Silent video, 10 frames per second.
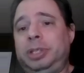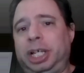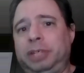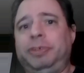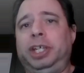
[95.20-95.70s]

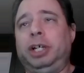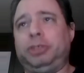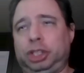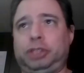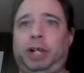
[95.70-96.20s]
like the video,
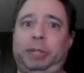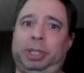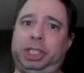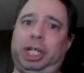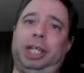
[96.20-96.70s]
subscribe to
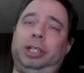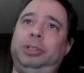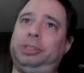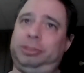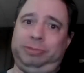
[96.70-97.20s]
my
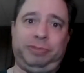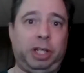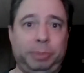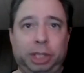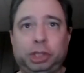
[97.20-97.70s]
channels,
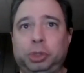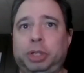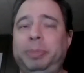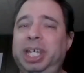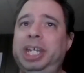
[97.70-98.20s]
follow me on
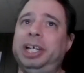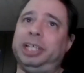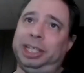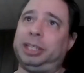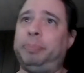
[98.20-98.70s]
social media,
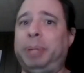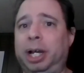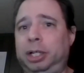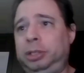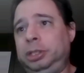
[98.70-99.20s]
hit the
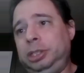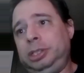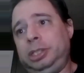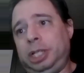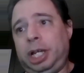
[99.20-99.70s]
bell,
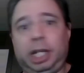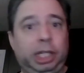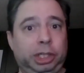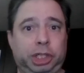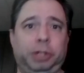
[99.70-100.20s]

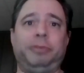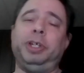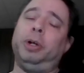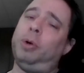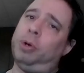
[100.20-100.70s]
and share the
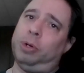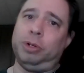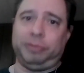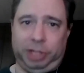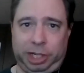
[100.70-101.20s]
video
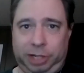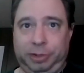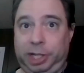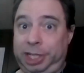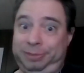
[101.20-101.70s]
all over the
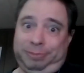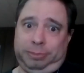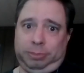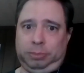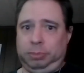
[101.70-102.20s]
internet.
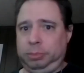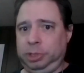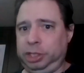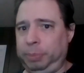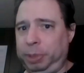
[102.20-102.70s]

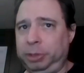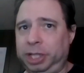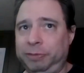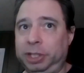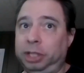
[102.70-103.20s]
Simple,
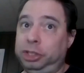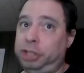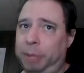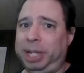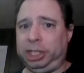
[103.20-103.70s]
even a
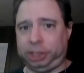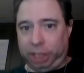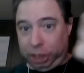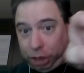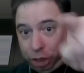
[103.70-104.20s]
dumbass
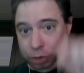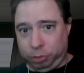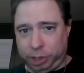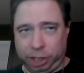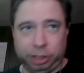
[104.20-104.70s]
like
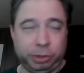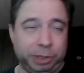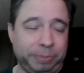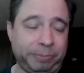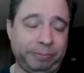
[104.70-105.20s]
you can do it.